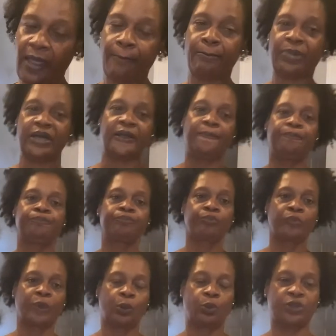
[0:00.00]
But
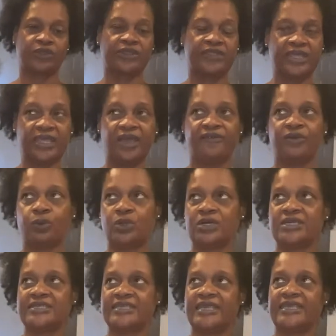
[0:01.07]
what the thing of it
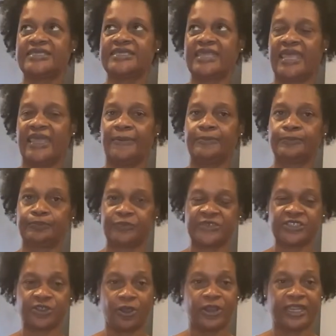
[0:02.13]
was is that
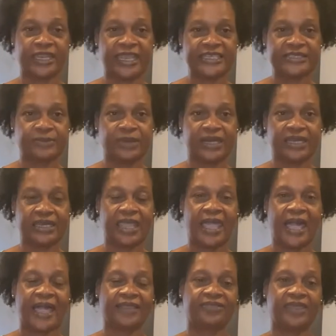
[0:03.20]
starting next month,
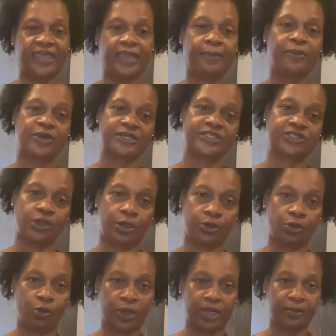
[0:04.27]
I think I'm gonna start
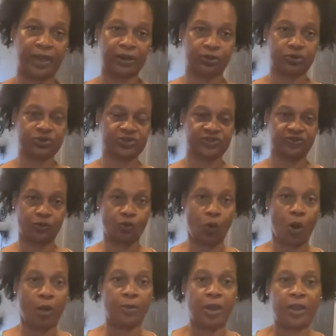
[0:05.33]
ordering my groceries from
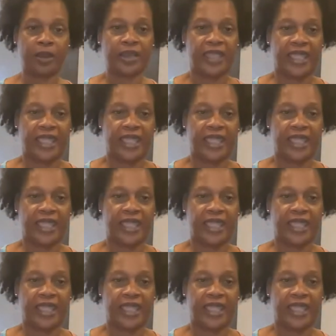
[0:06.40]
Walmart